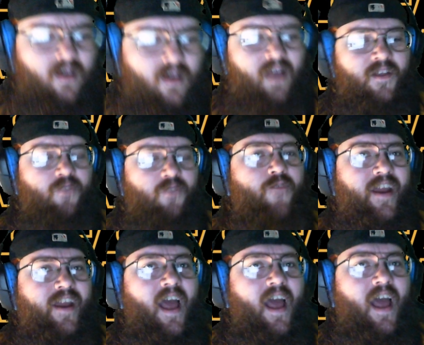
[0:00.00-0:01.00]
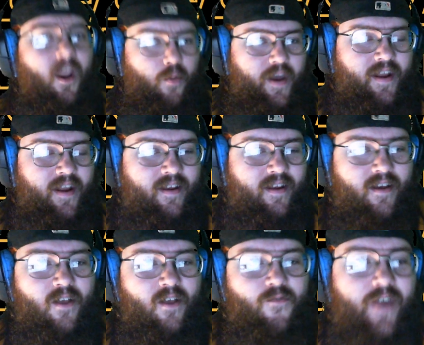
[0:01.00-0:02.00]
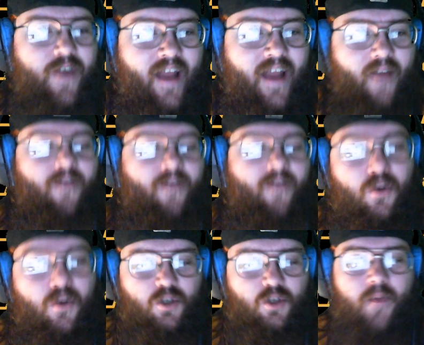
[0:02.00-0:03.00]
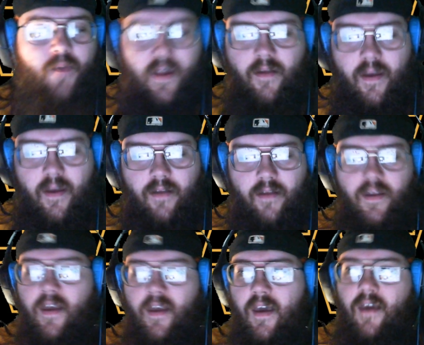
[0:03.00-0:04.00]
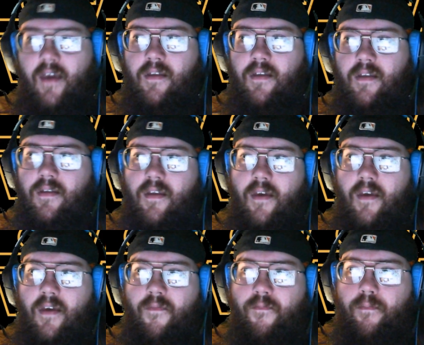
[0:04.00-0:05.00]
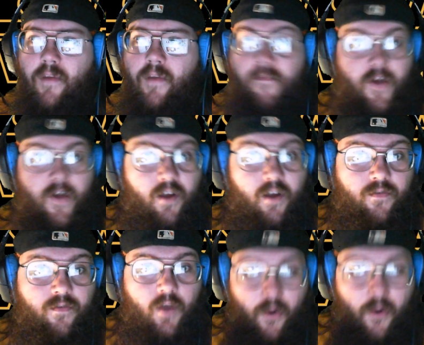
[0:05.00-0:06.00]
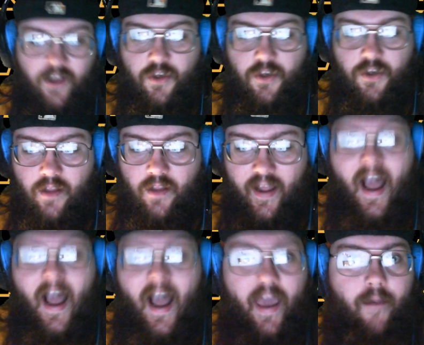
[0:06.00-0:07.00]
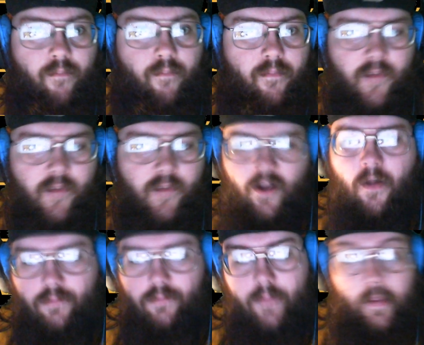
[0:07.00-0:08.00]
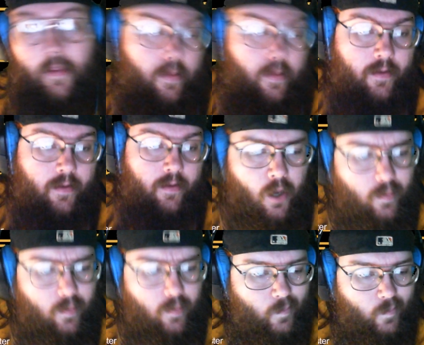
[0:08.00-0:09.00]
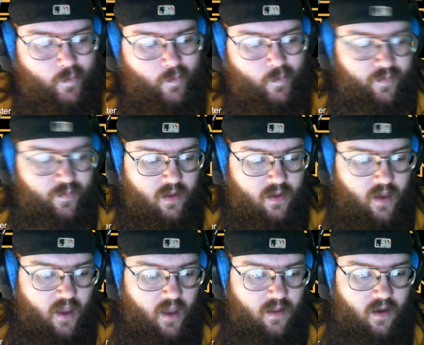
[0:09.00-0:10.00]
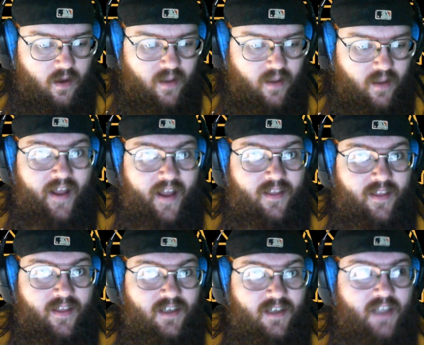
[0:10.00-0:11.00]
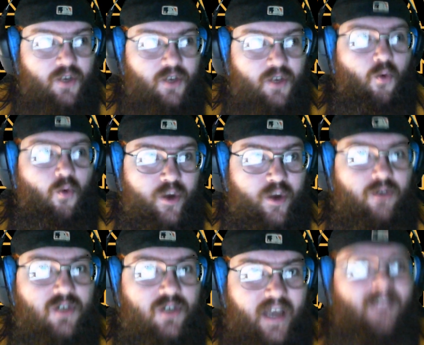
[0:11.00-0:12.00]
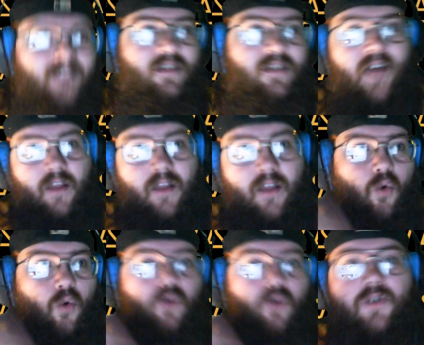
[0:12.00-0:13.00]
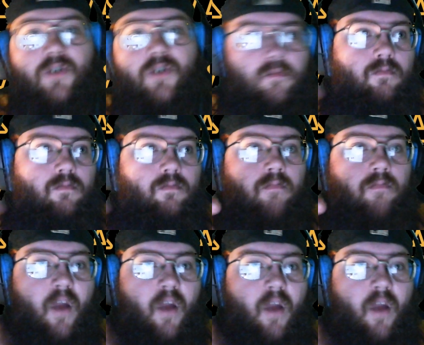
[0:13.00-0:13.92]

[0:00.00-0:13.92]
they're freaking out a little bit. They're freaking out. They're used to being in in in front of a green screen like I am. So and now they got these sets that are real sets. It's got doors and made out of wood